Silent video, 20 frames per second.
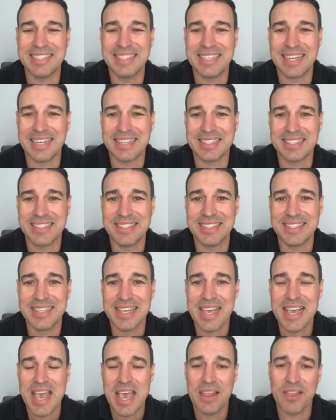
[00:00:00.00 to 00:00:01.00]
deductions.
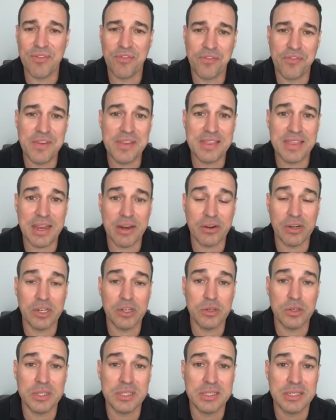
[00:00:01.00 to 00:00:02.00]
The fifth
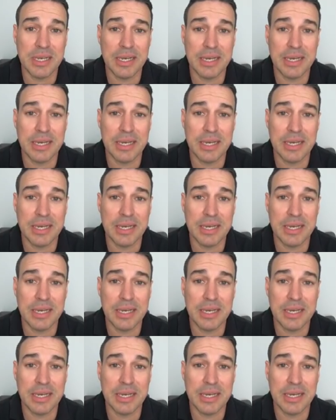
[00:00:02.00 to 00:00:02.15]
area